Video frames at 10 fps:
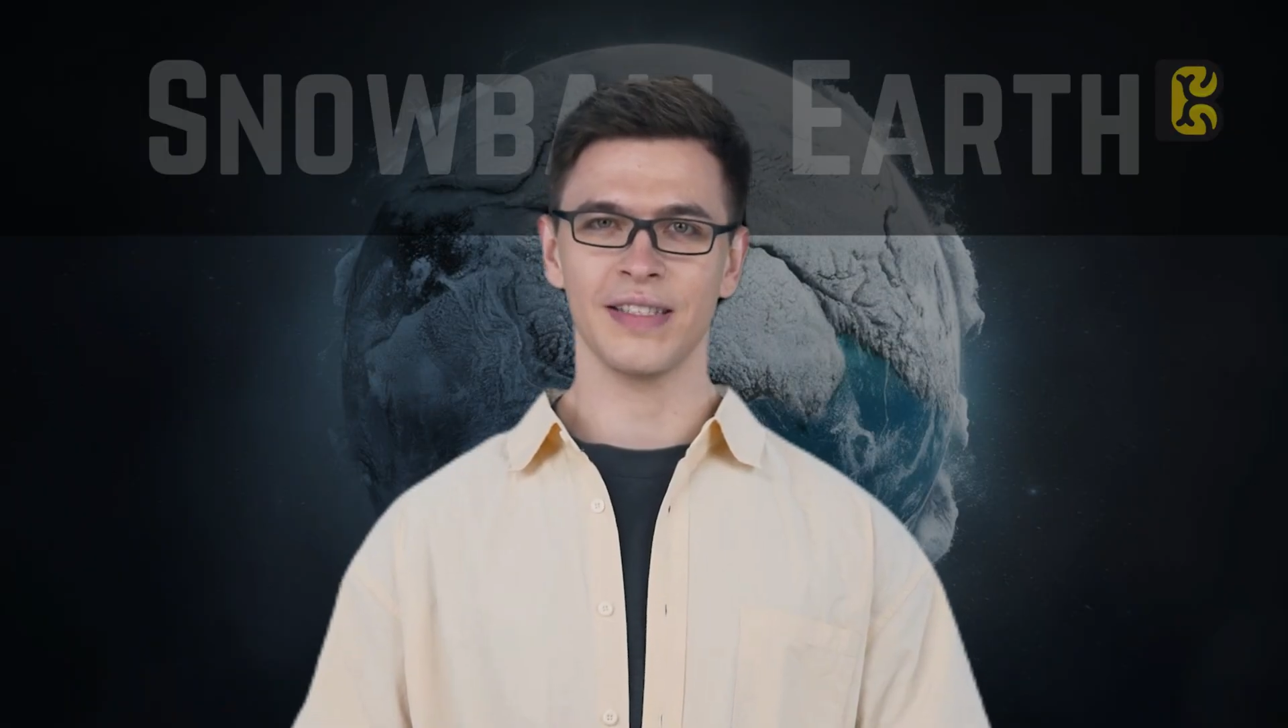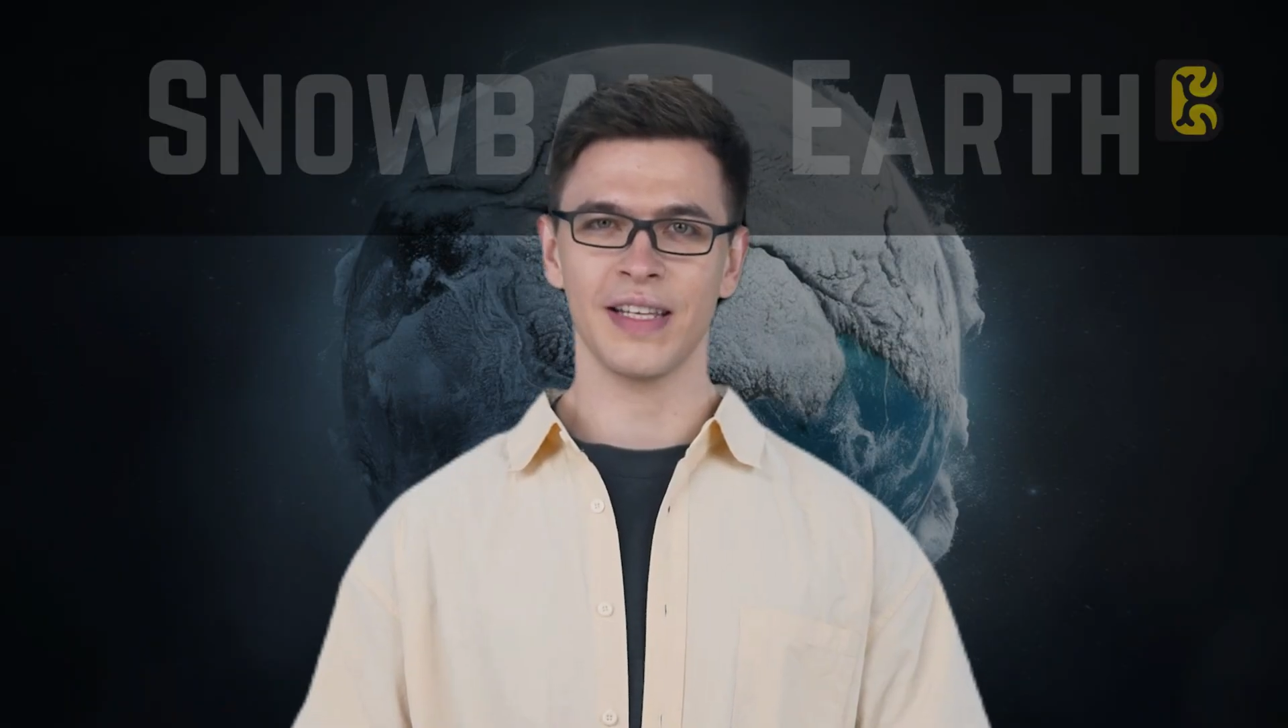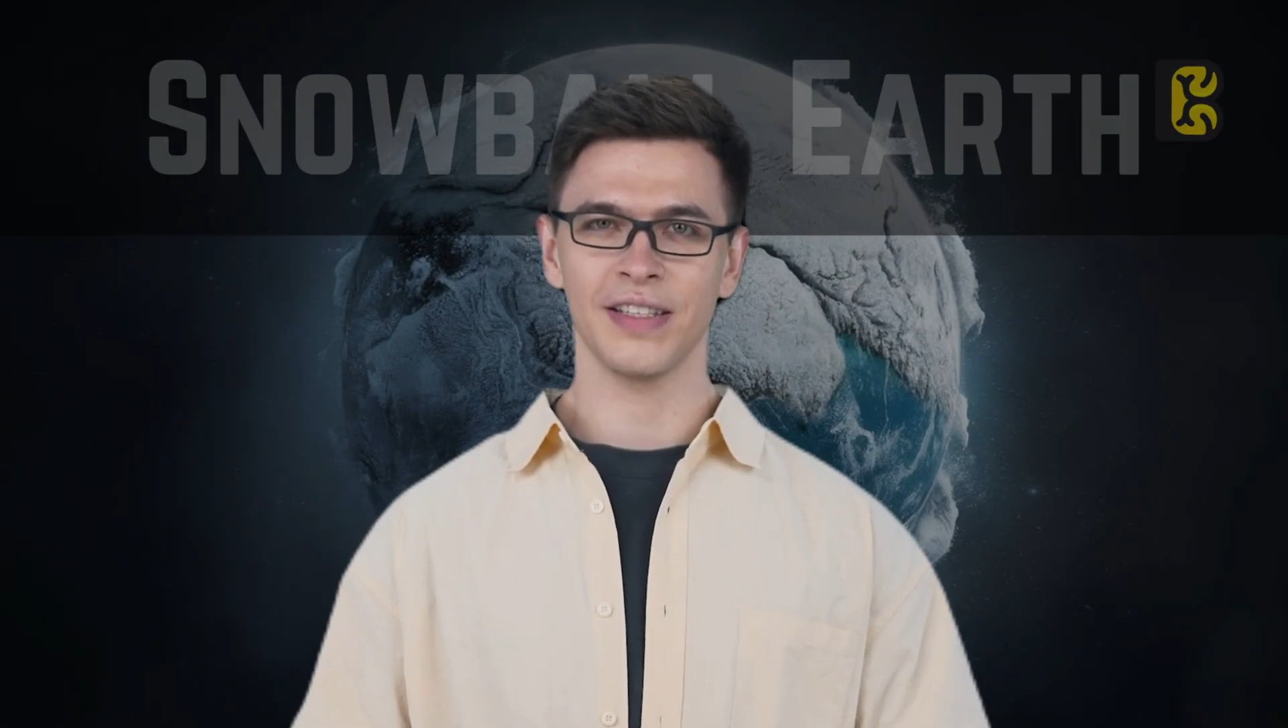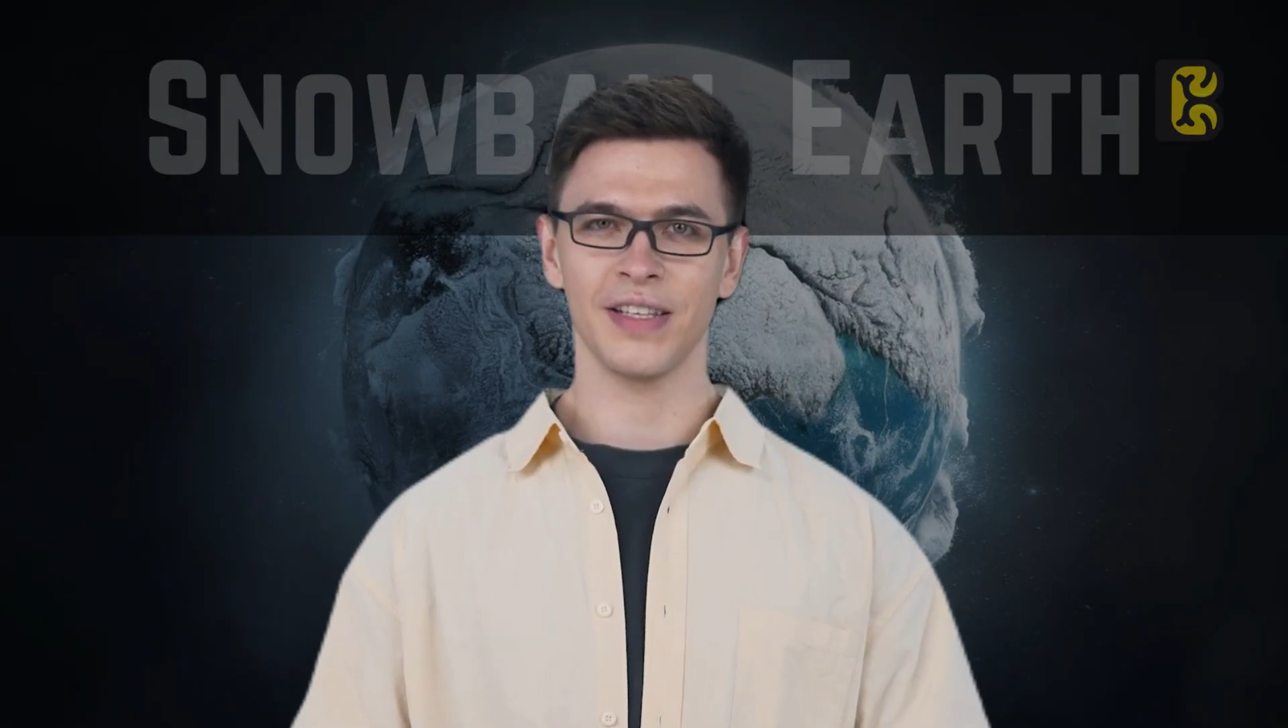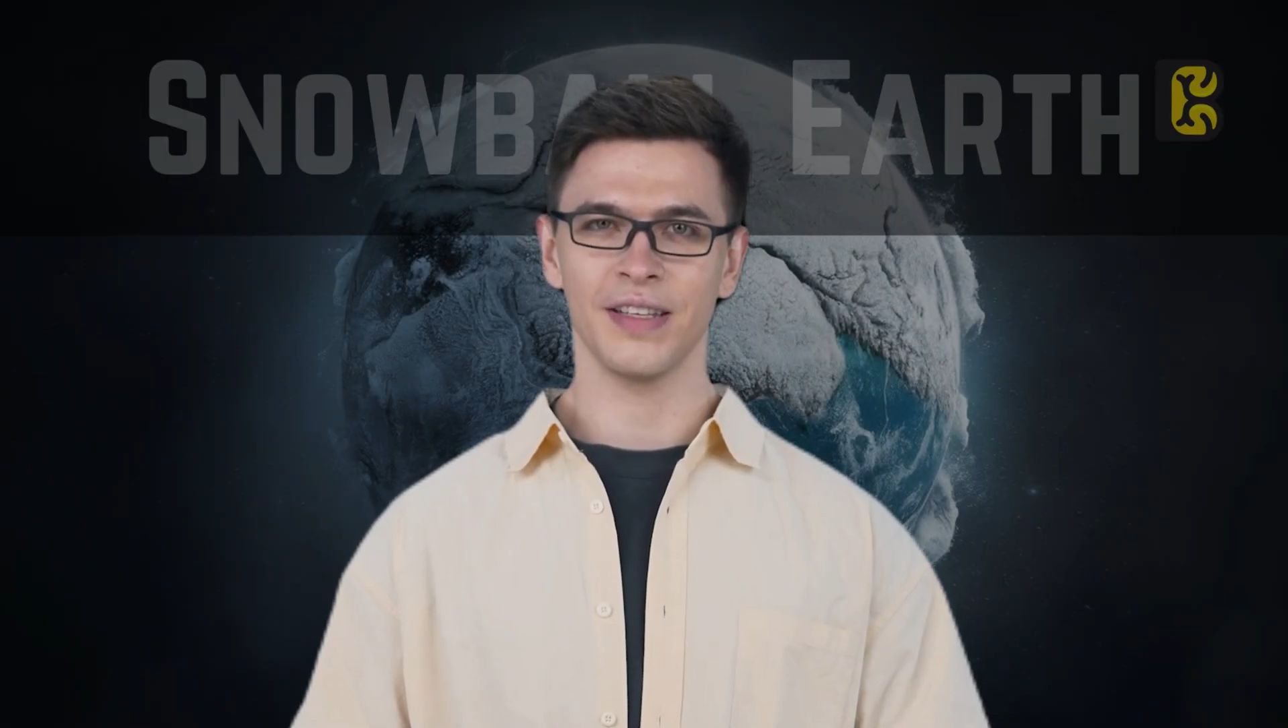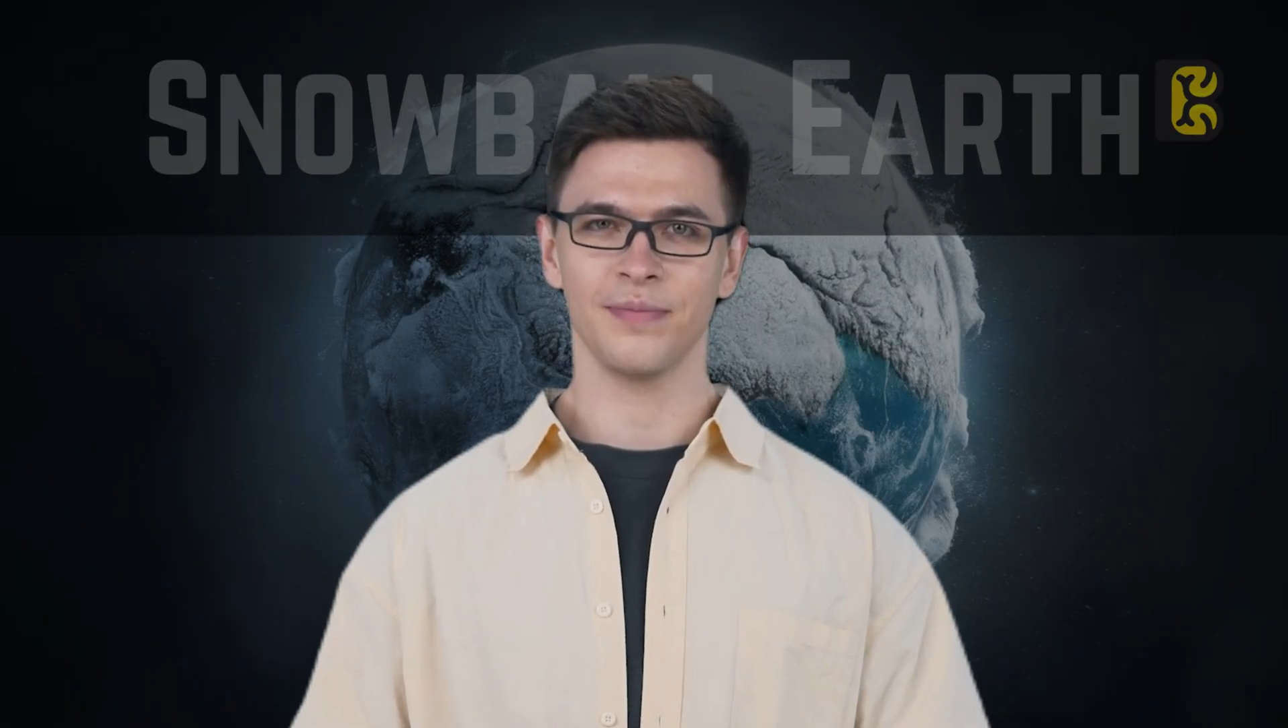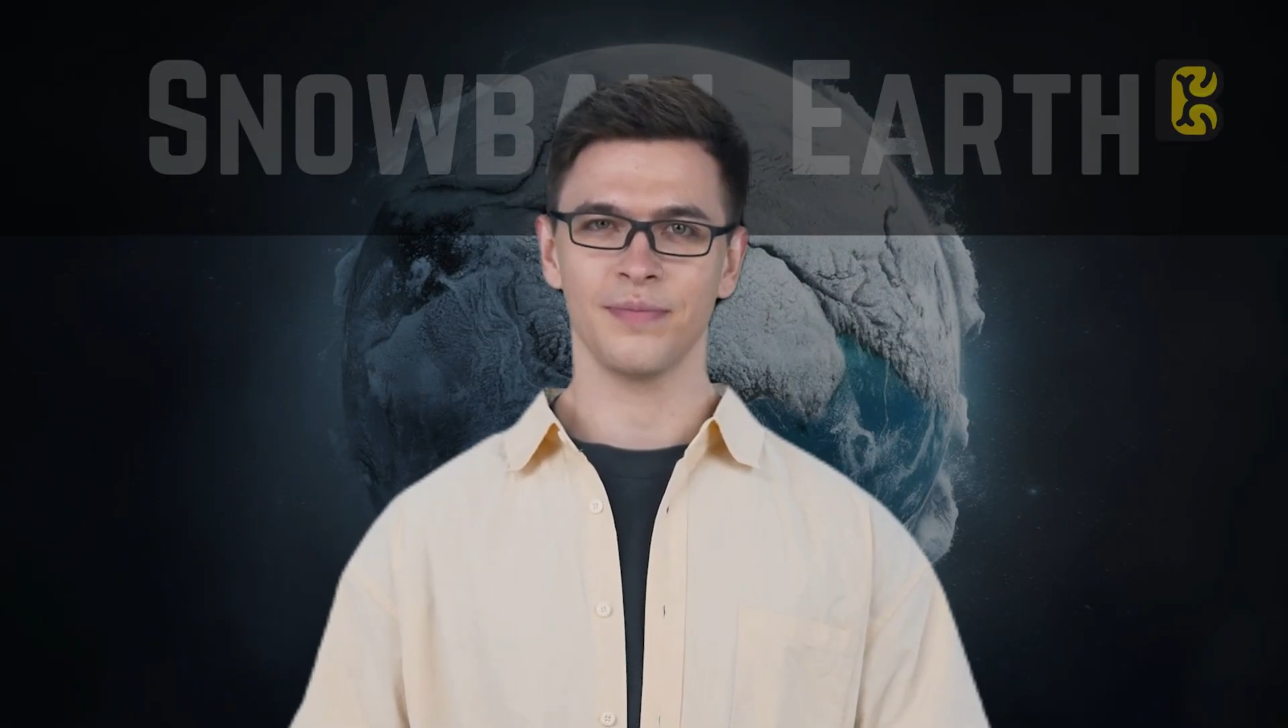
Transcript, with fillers: and deadly.